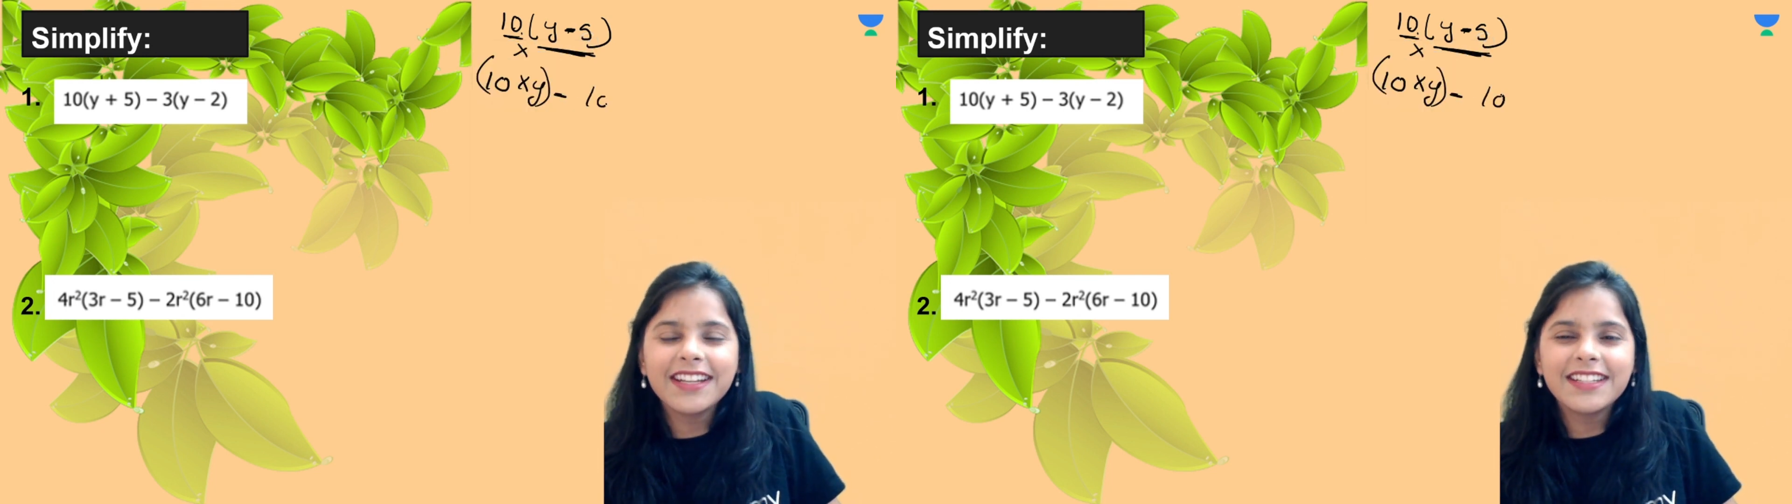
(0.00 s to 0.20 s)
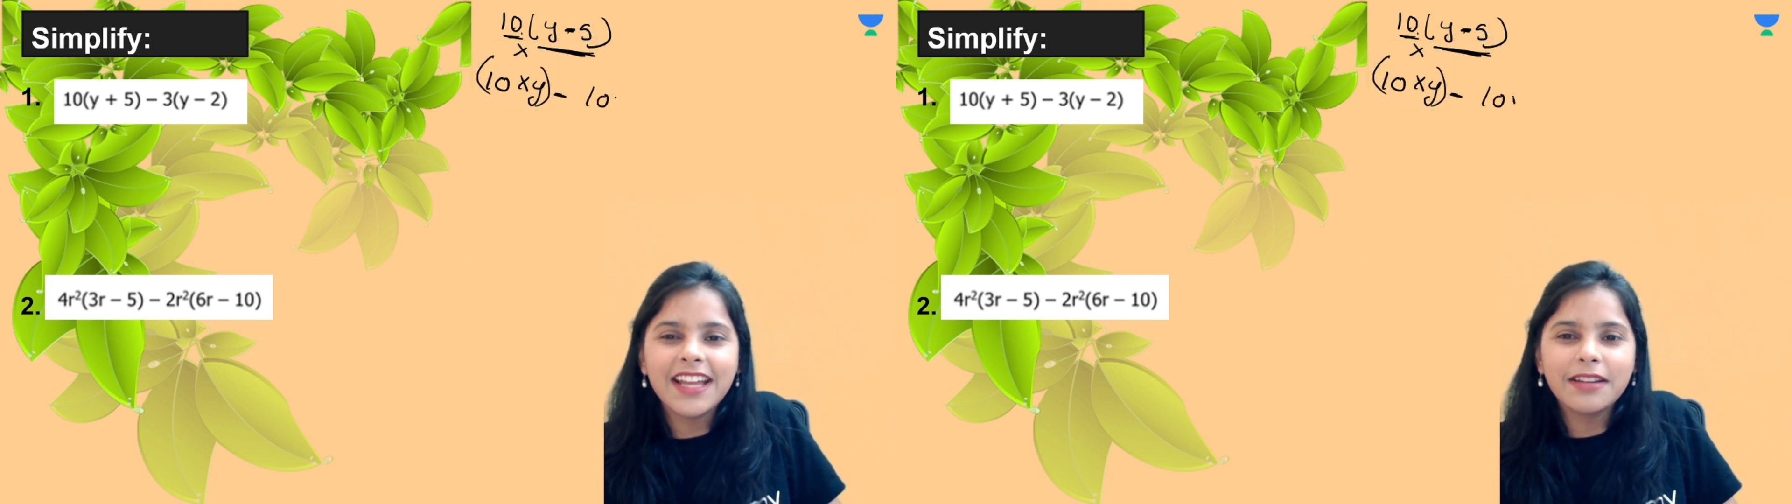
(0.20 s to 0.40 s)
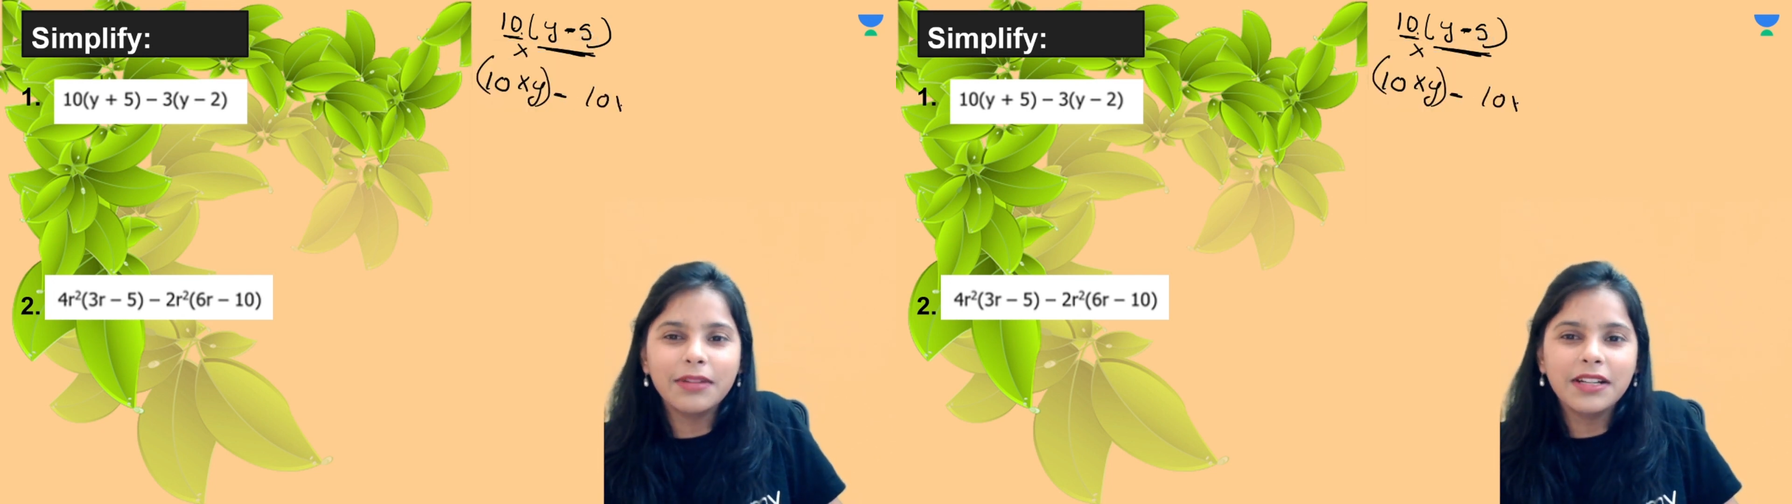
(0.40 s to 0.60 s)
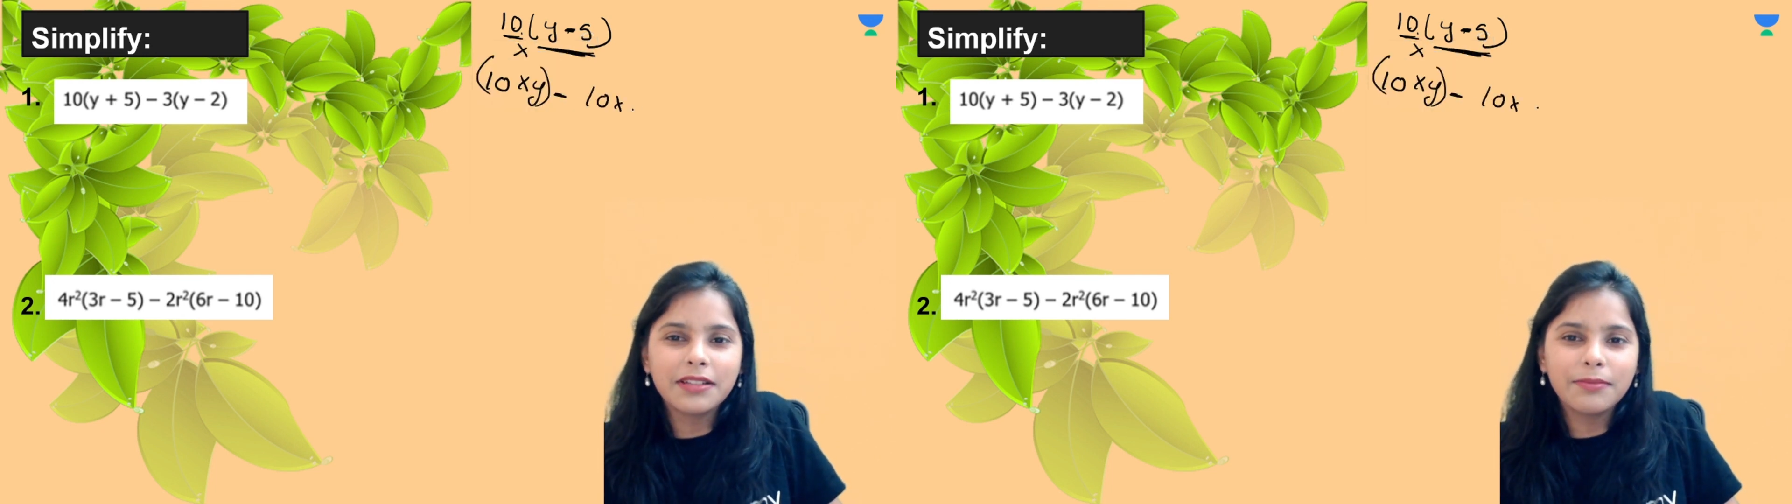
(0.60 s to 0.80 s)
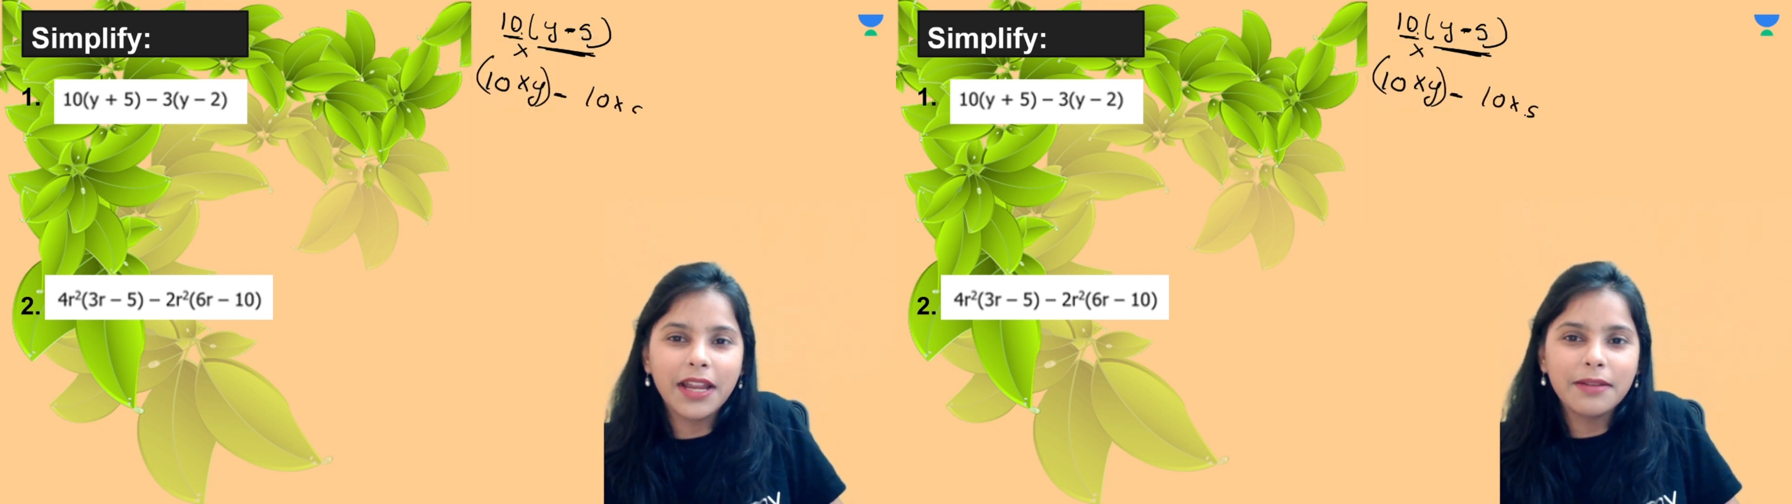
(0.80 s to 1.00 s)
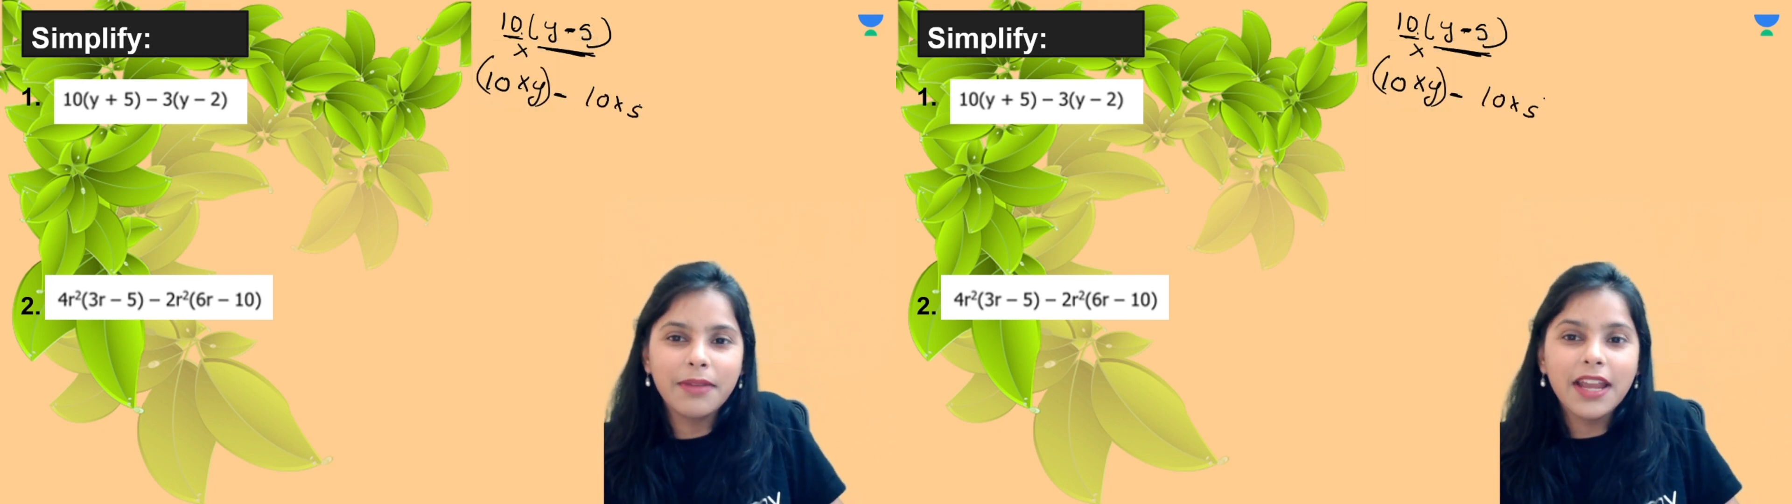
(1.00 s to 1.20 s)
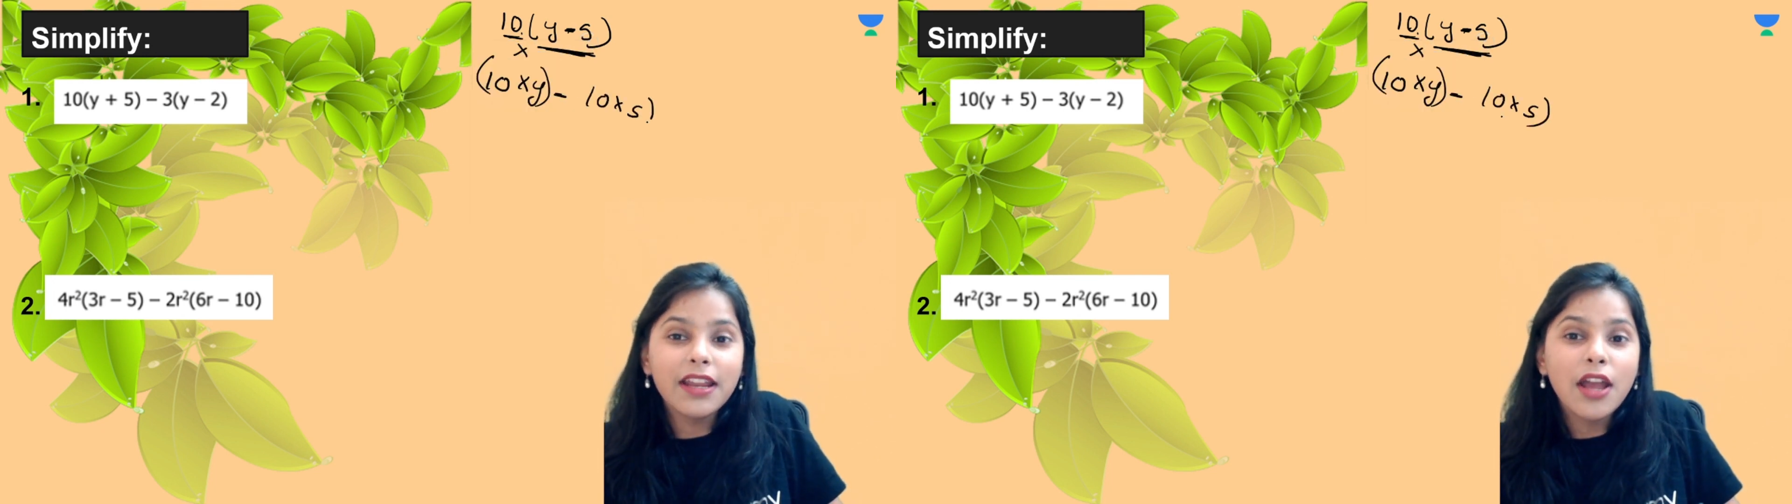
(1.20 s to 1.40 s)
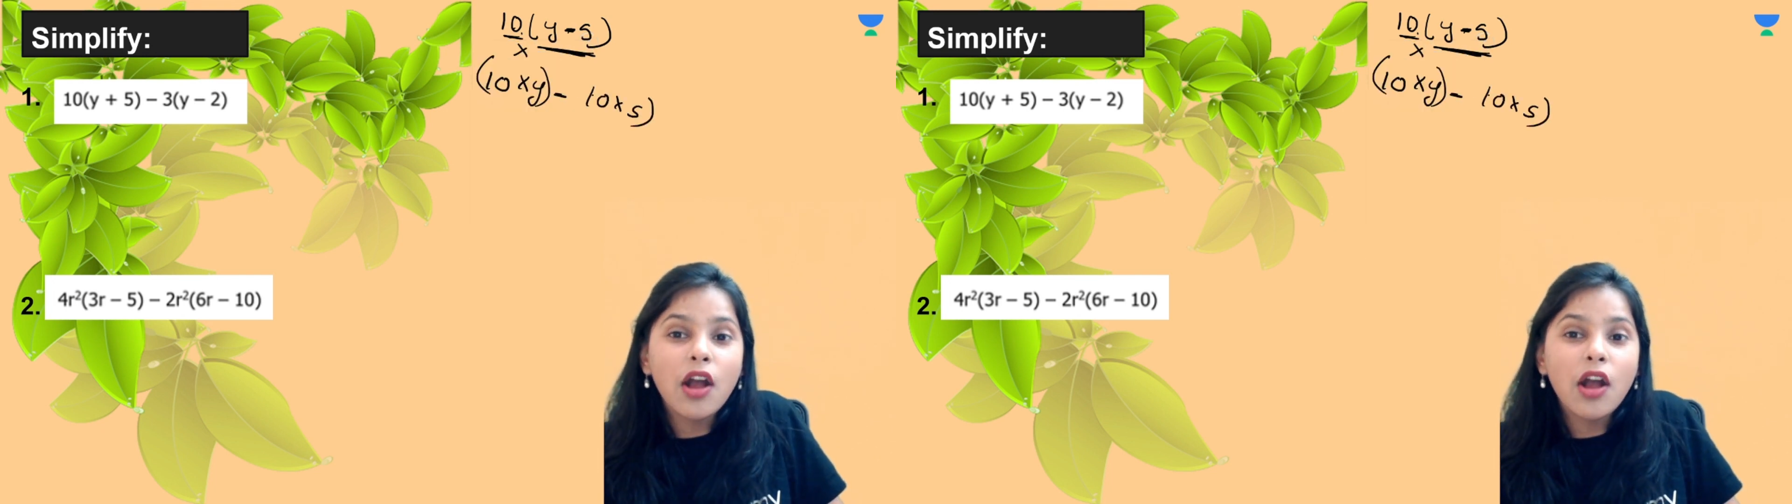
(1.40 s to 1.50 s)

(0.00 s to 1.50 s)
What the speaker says: 10 multiplied by